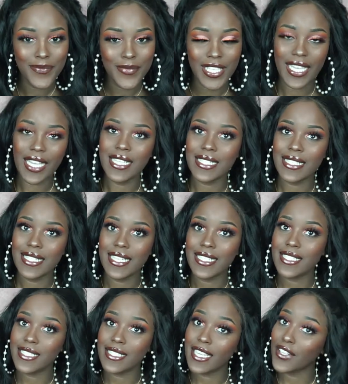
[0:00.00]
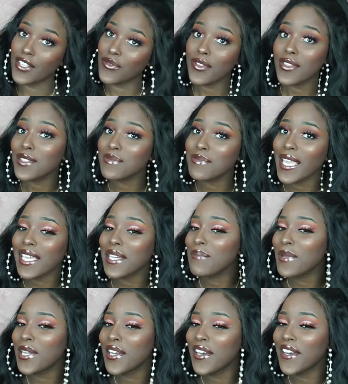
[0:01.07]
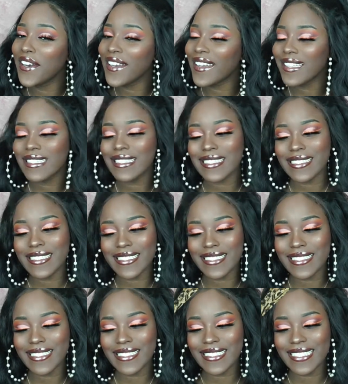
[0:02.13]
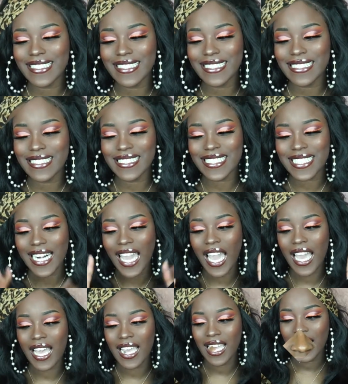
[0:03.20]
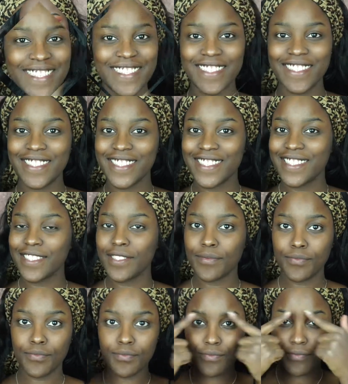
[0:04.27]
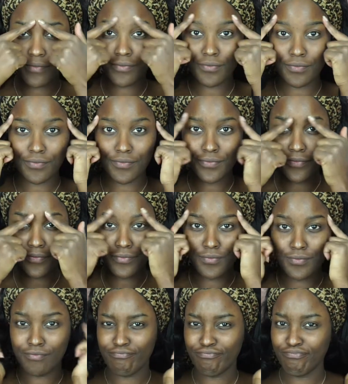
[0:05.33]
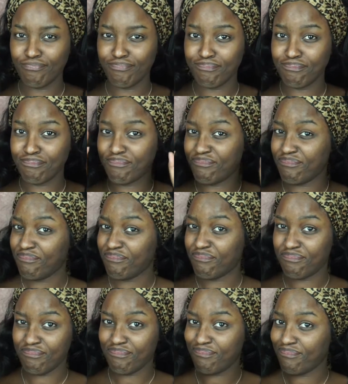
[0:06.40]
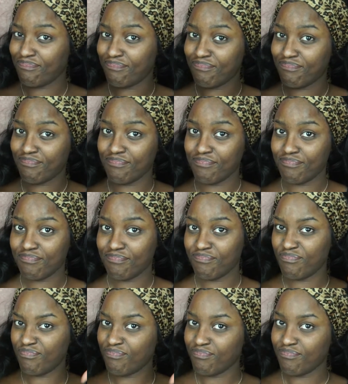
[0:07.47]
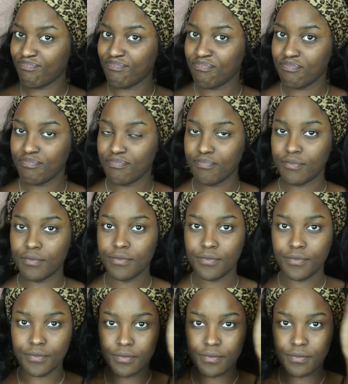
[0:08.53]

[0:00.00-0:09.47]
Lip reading: guys, let's start with this makeup look. So hello and welcome back. First thing first, my eyebrows no bueno, they don't look